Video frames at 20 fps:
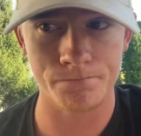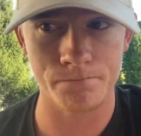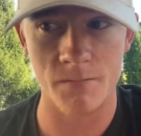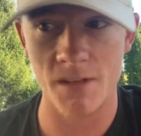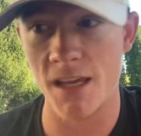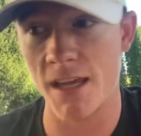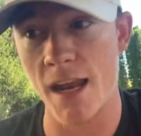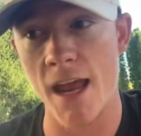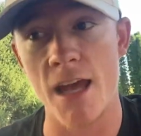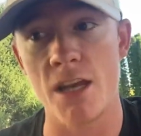
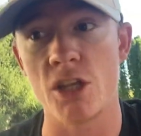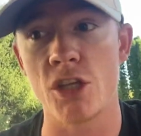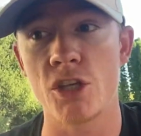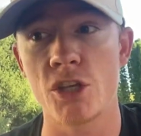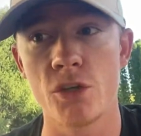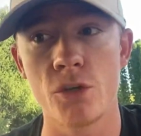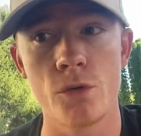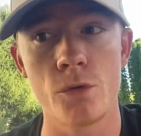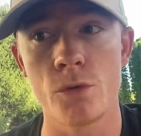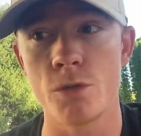It had a
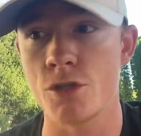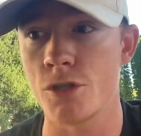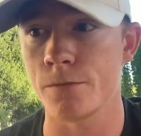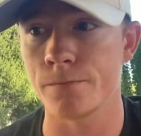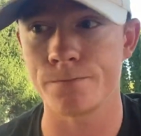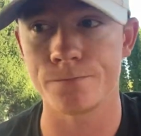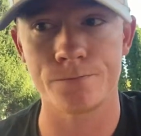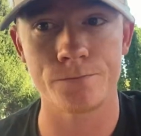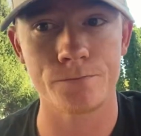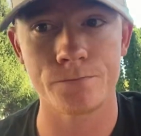huge
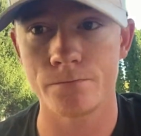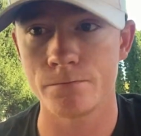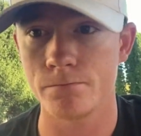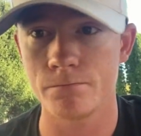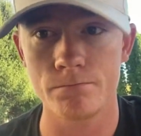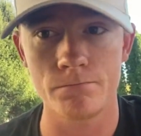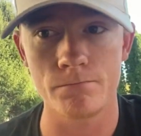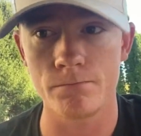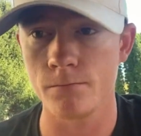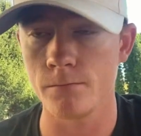
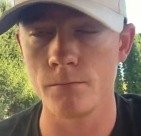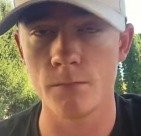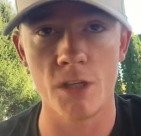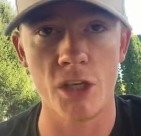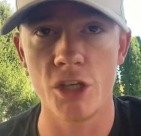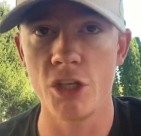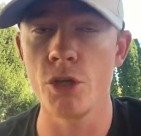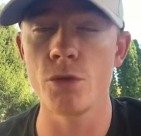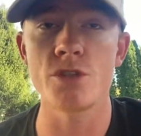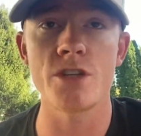
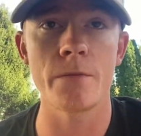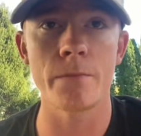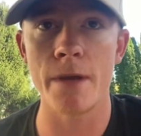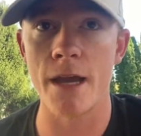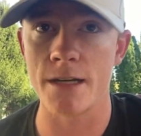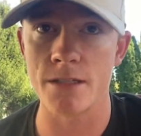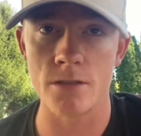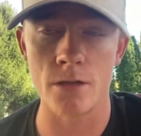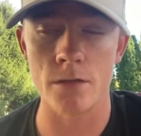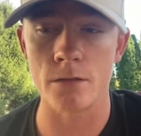
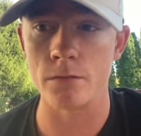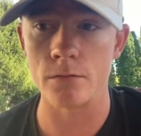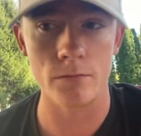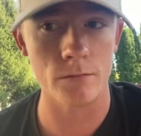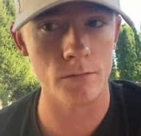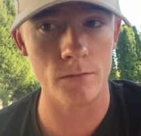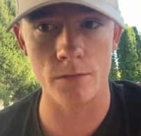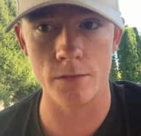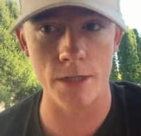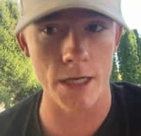impact on
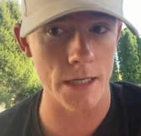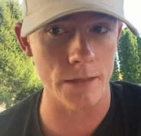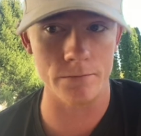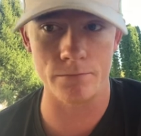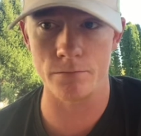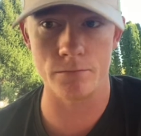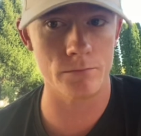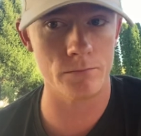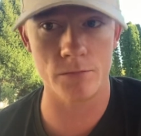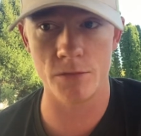that
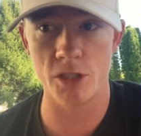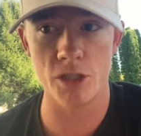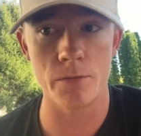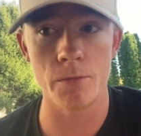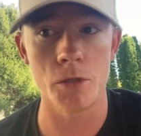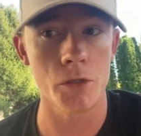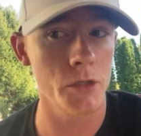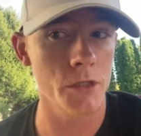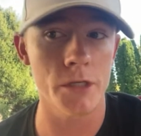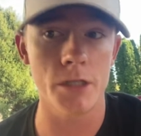
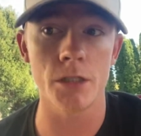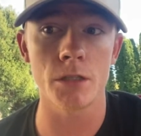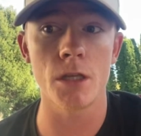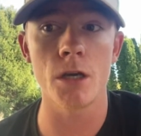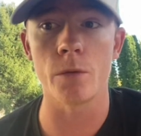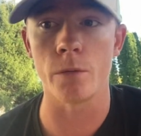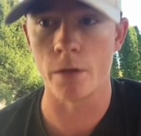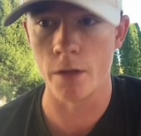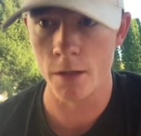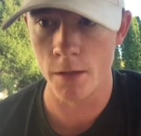community
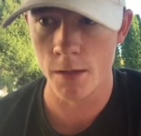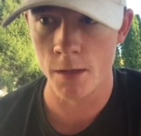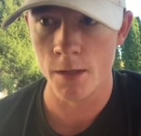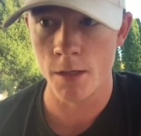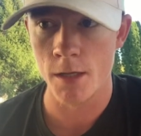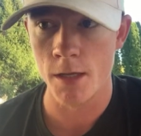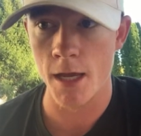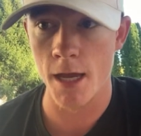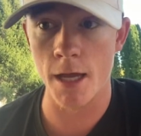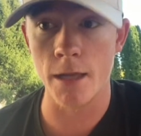alone,
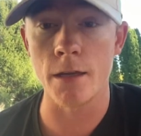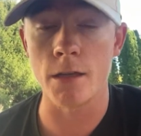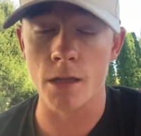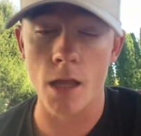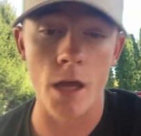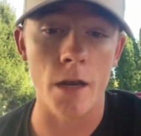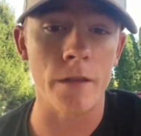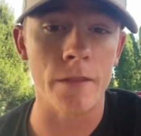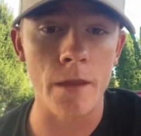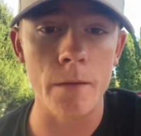and a
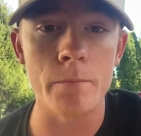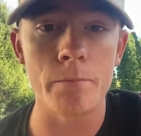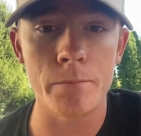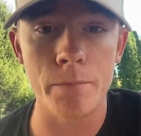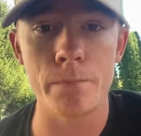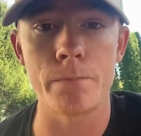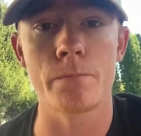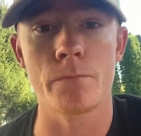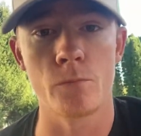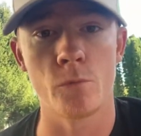lot of them
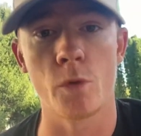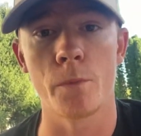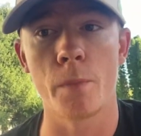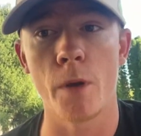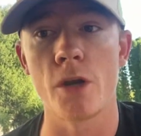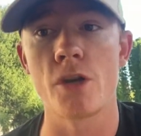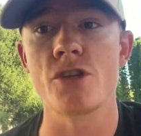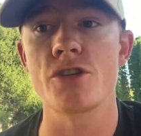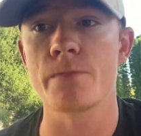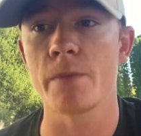were
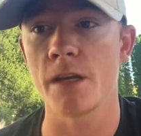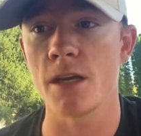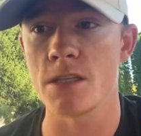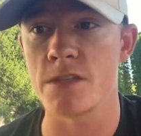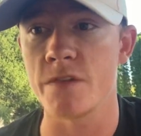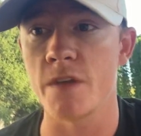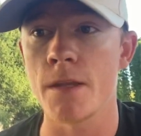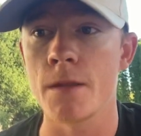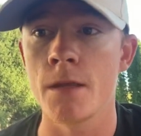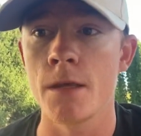punished because
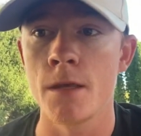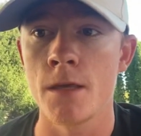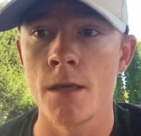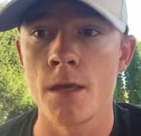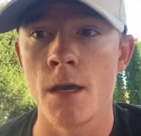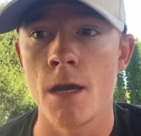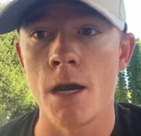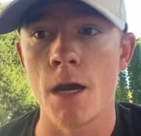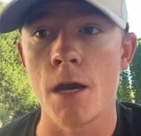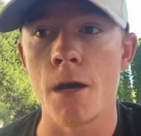of it.
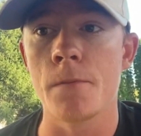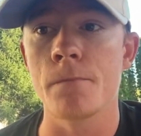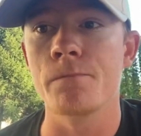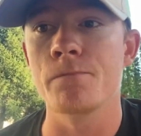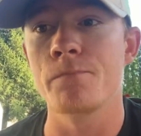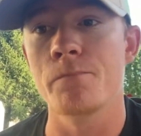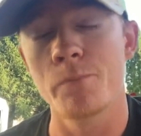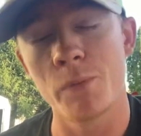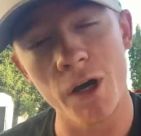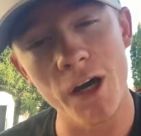
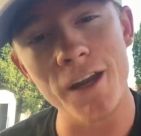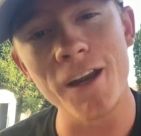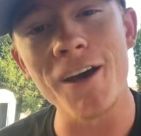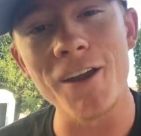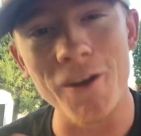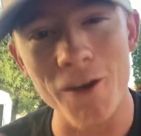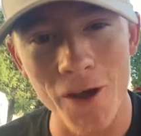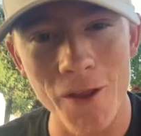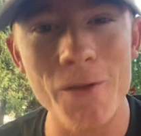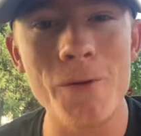But
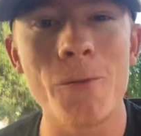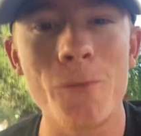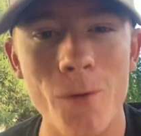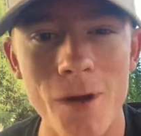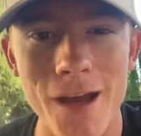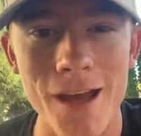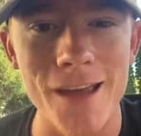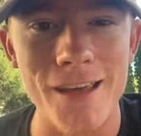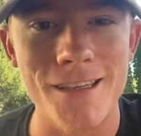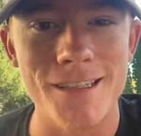another
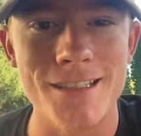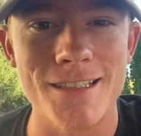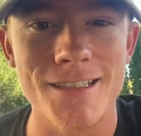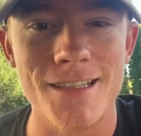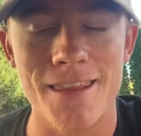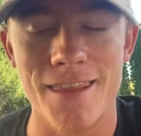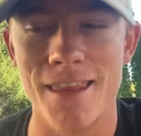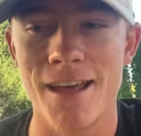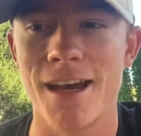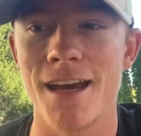way
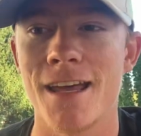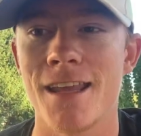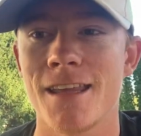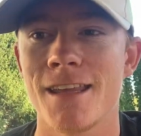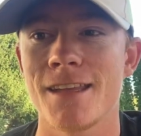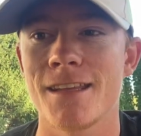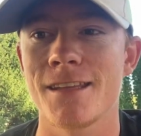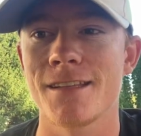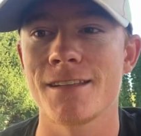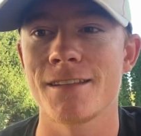that
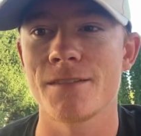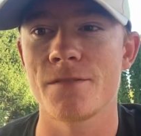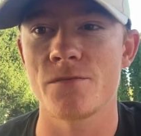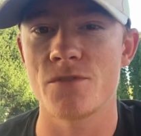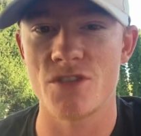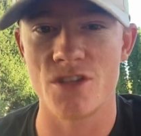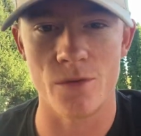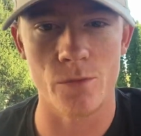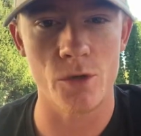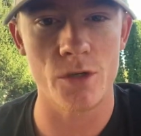
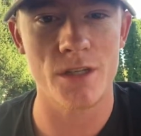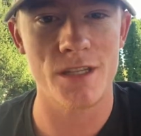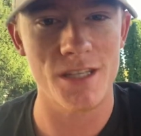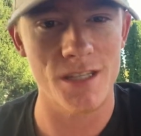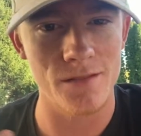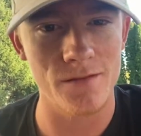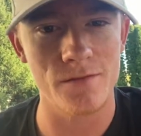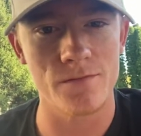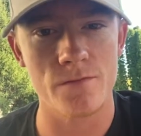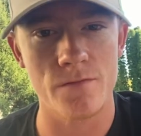someone
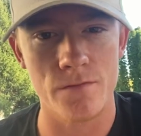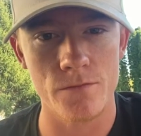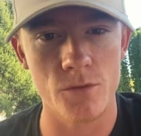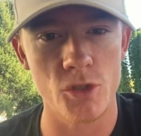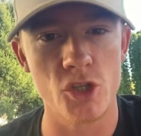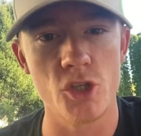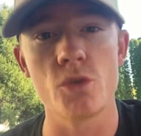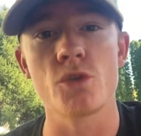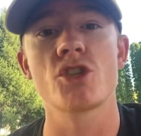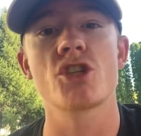can
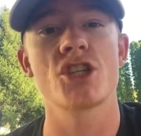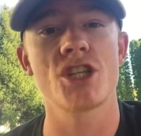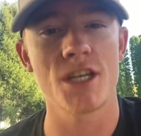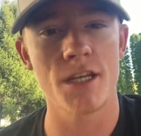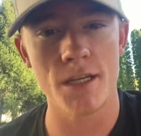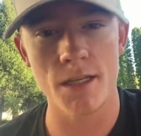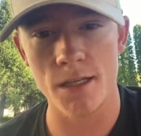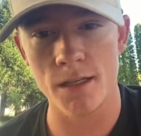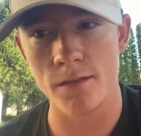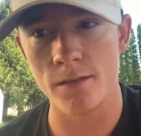use
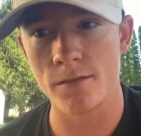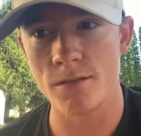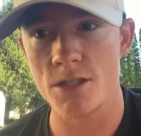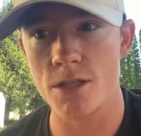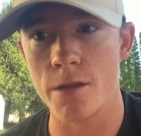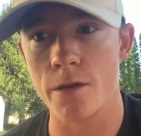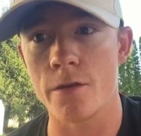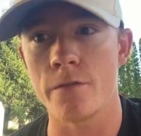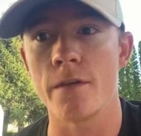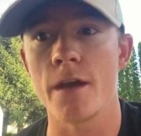cheating to
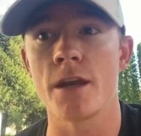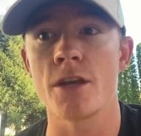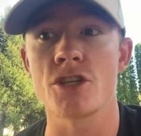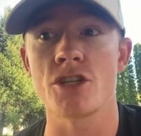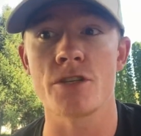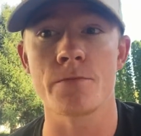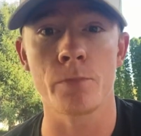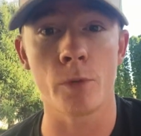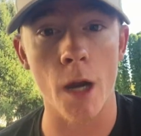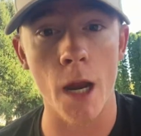their advantage
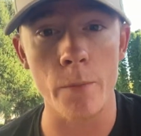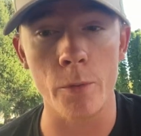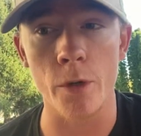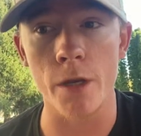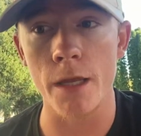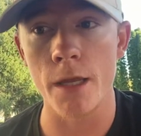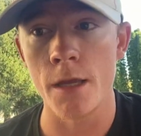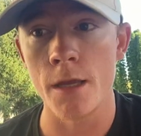is bribery.